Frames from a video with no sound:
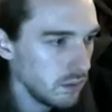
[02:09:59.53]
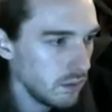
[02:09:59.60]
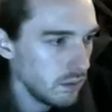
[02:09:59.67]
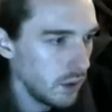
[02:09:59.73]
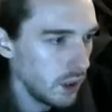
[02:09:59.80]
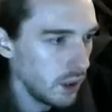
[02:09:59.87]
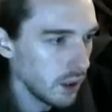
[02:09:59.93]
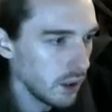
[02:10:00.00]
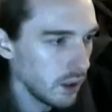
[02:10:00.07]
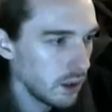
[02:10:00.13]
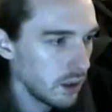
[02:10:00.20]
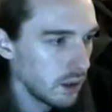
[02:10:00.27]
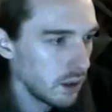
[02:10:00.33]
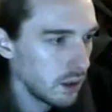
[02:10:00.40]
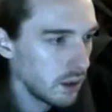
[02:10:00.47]
Yeah,
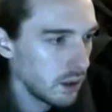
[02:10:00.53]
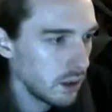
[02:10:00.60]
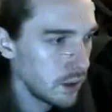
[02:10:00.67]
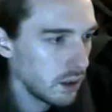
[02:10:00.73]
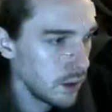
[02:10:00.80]
like a